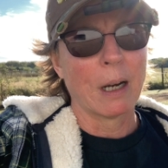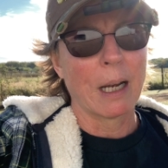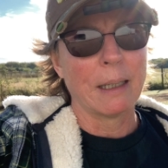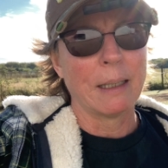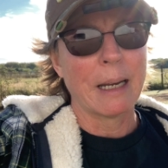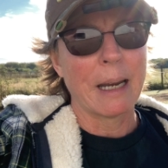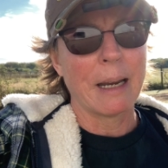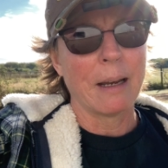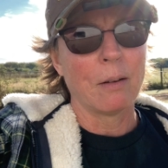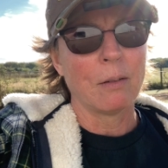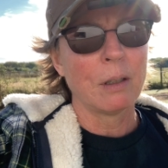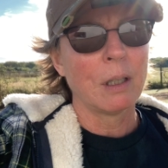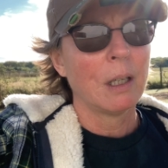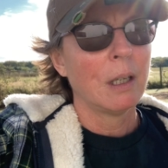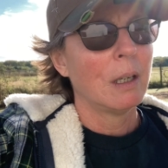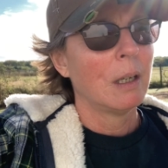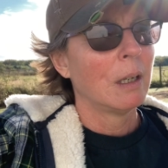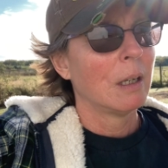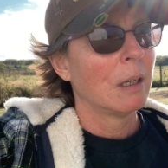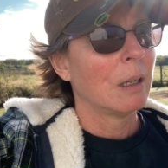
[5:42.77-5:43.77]
right now
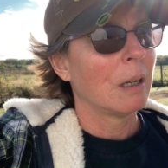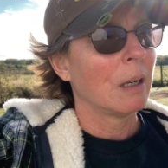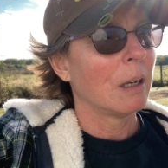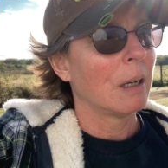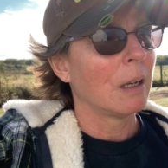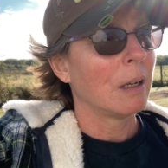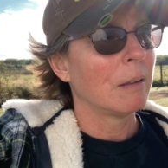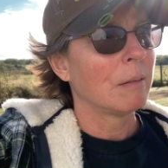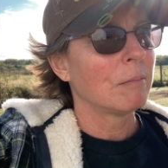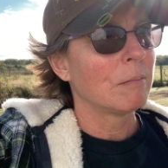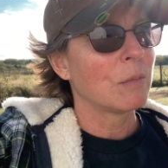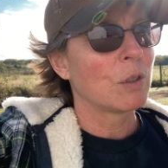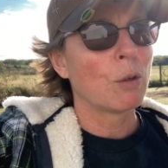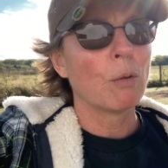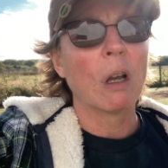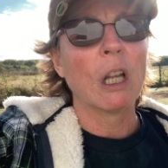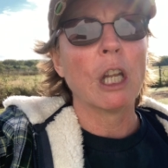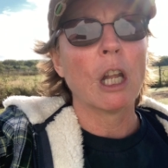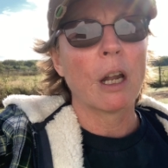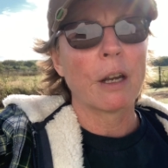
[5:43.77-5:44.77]
uh,
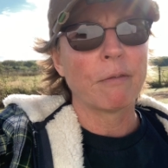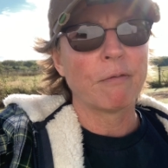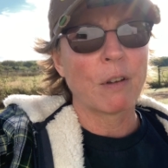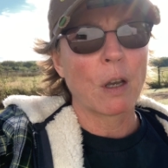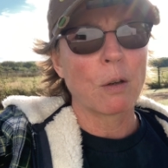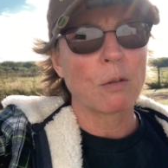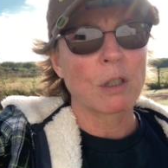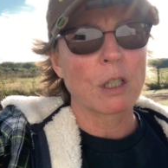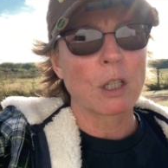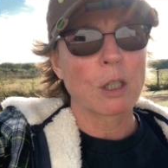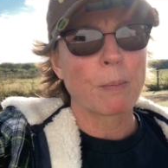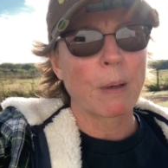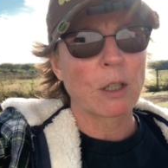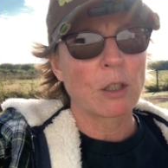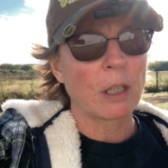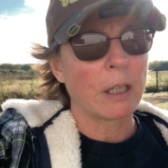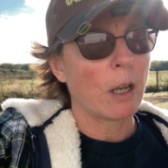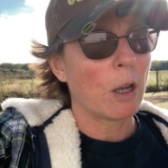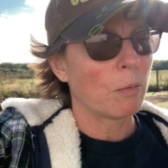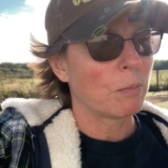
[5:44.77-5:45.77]
to a lot of folks,
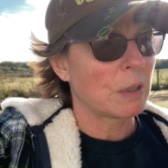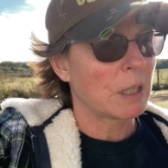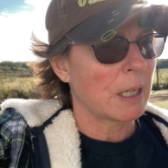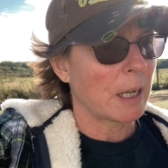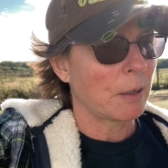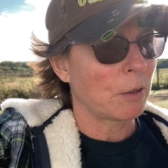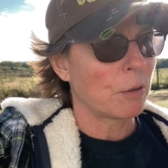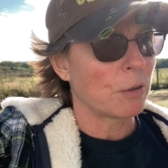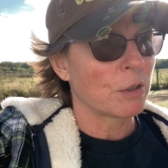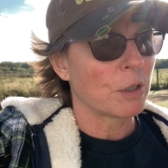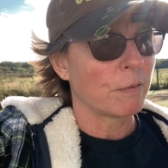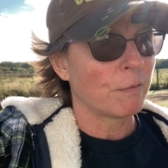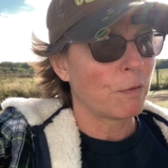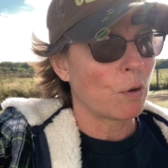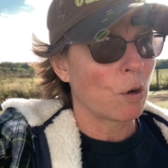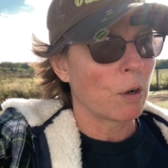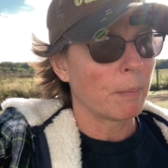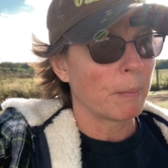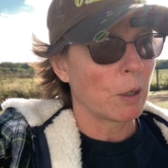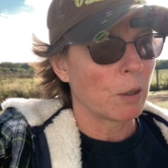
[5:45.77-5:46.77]
especially homesteaders and
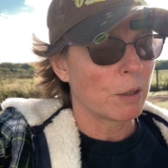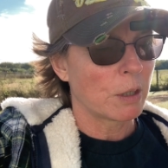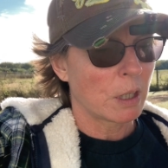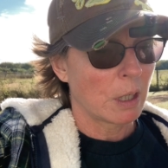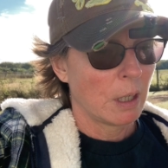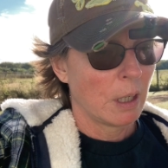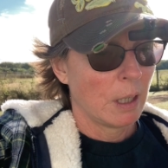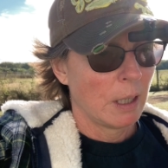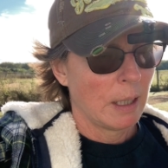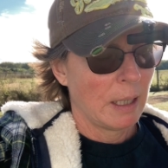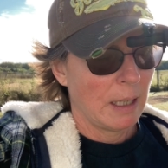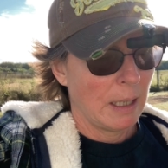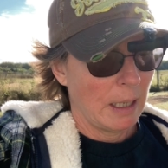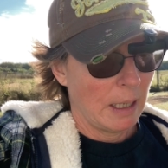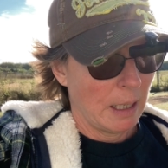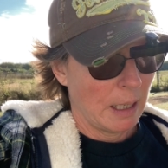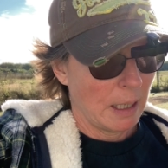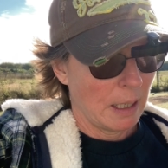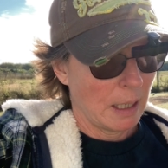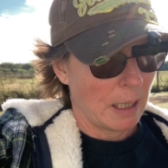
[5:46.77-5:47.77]
farmers
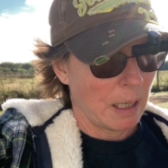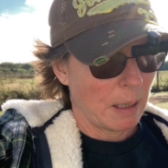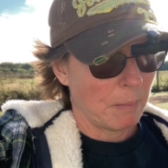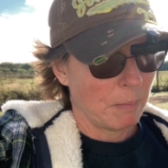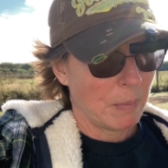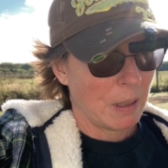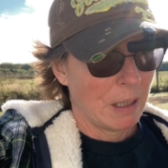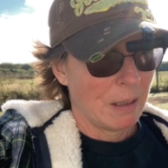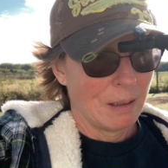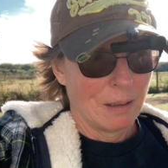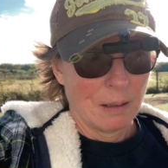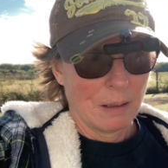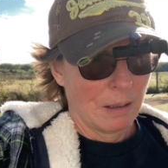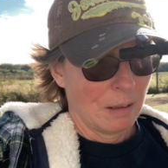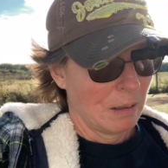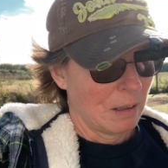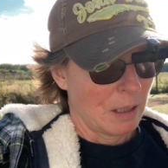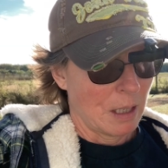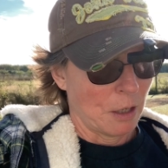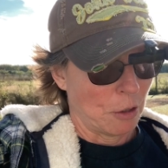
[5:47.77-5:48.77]
and um,
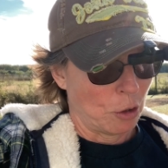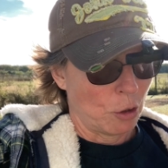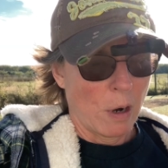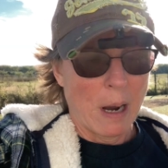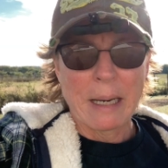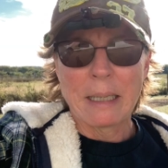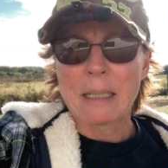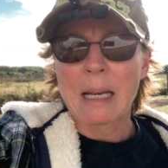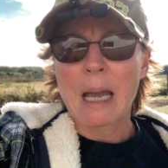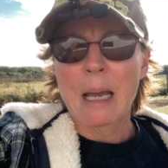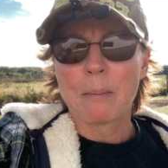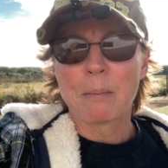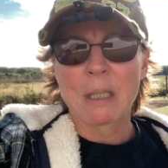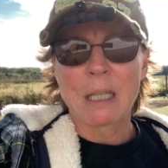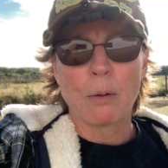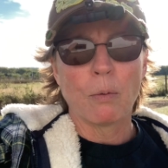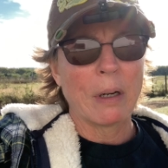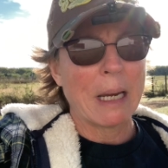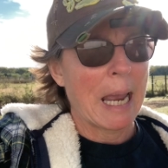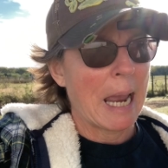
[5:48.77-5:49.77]
such trying times
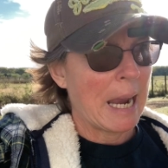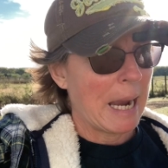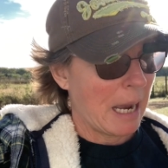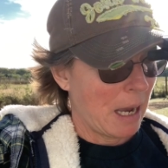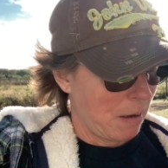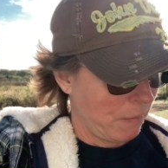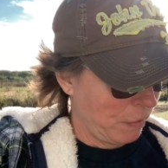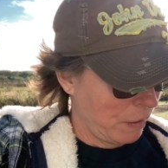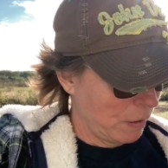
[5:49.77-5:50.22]
that we have.